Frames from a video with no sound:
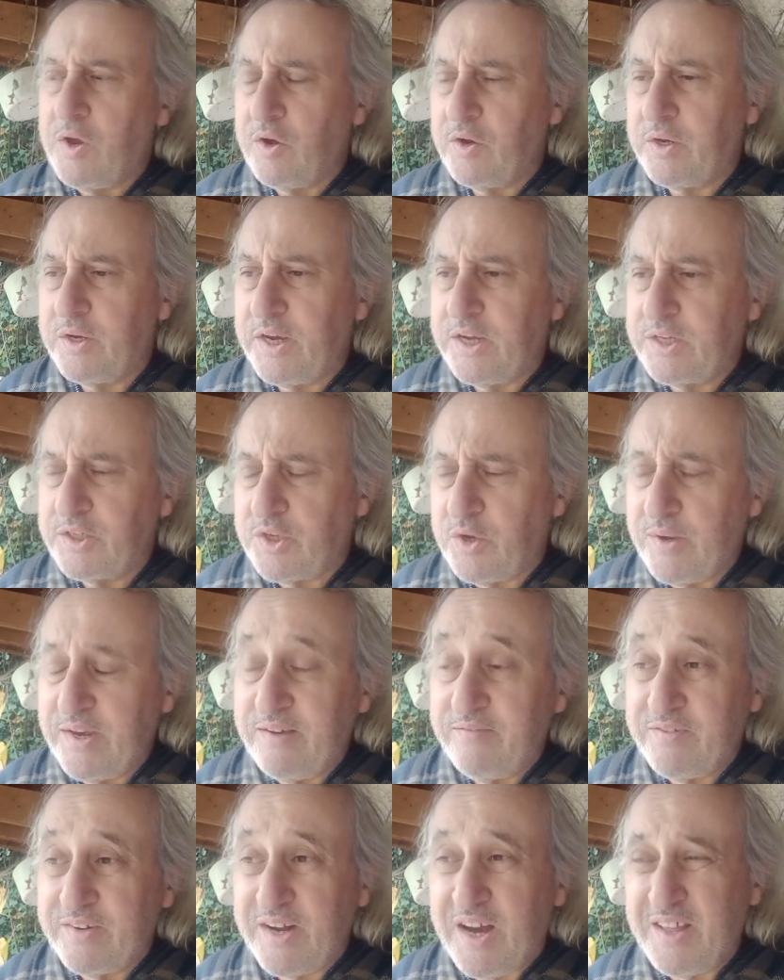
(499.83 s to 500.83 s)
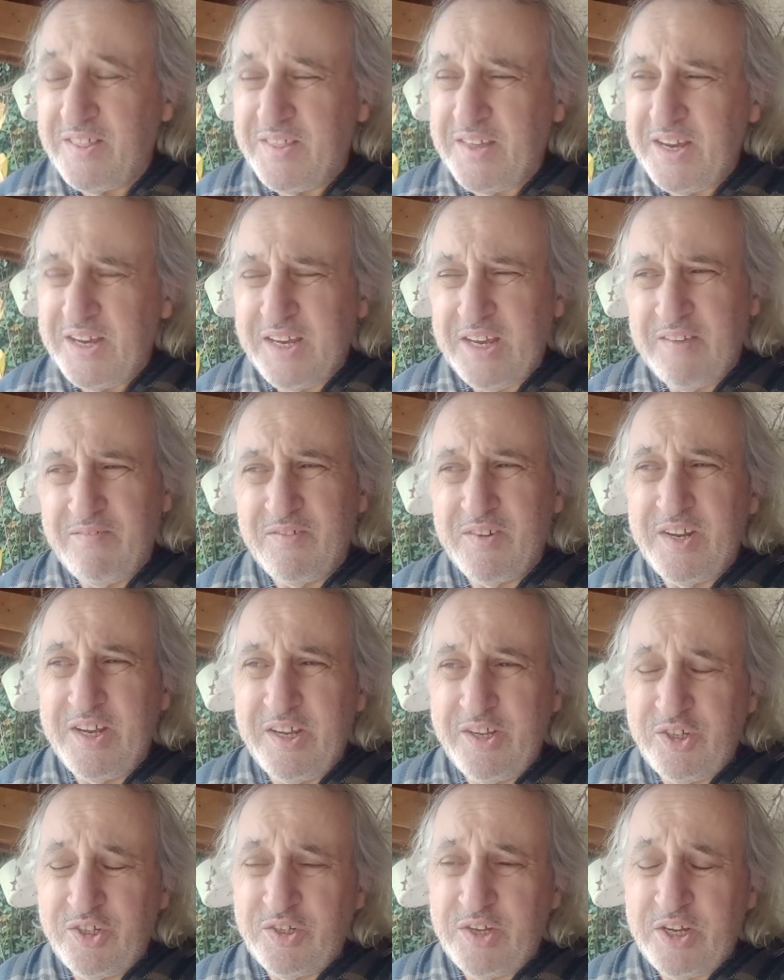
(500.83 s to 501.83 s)
Okay, so even I think even
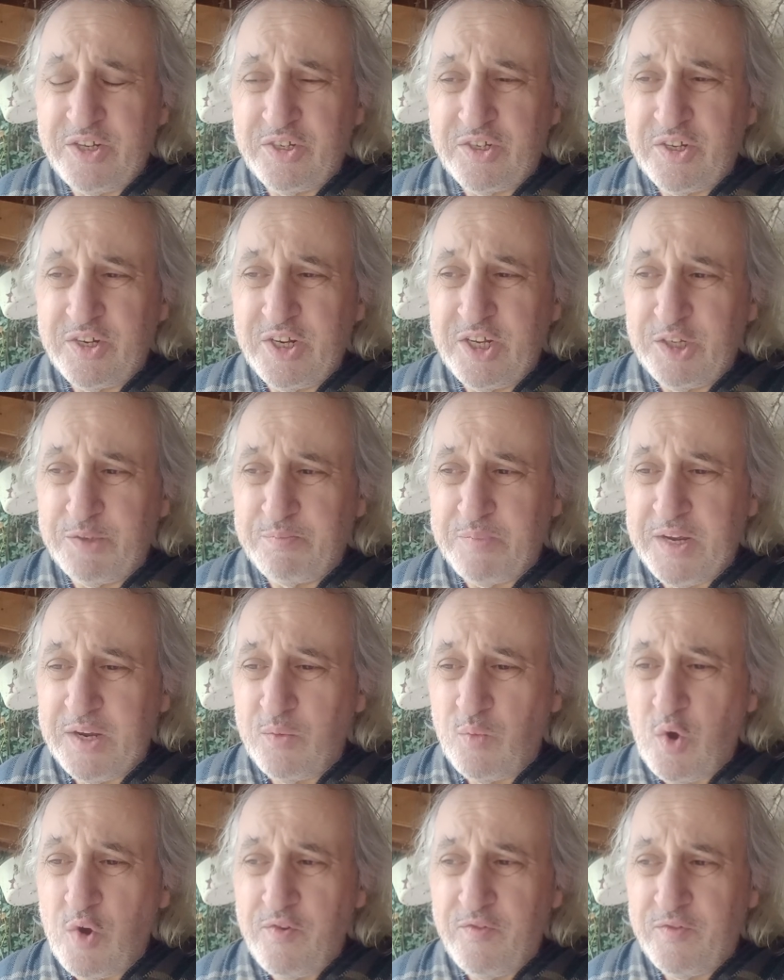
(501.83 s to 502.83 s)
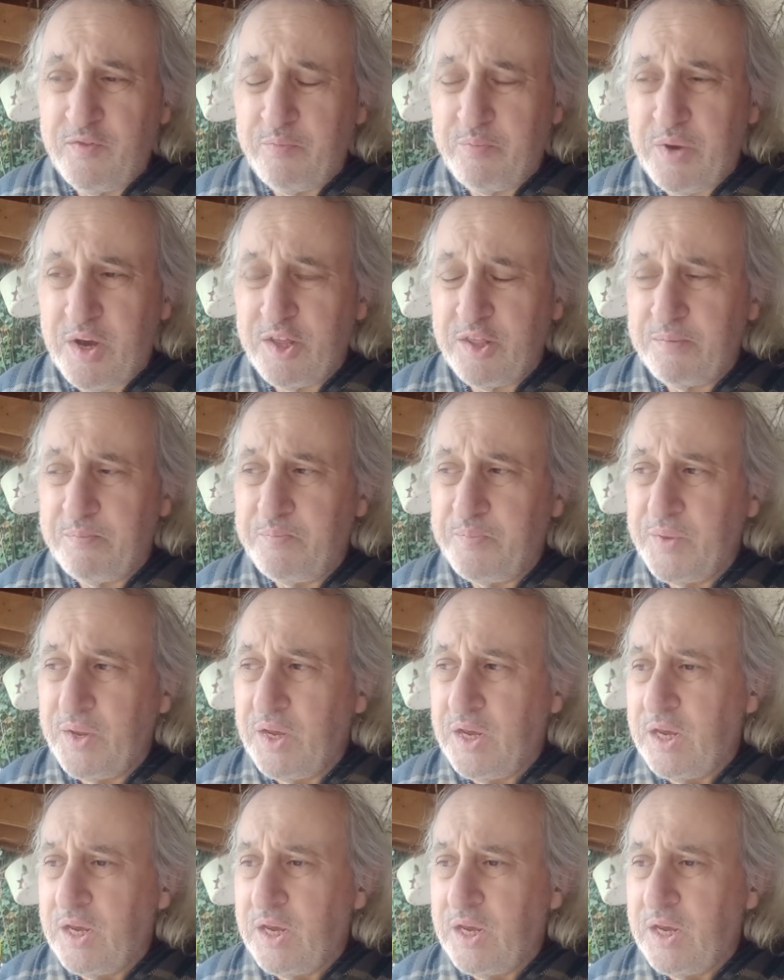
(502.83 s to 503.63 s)
his destiny is being woven by them.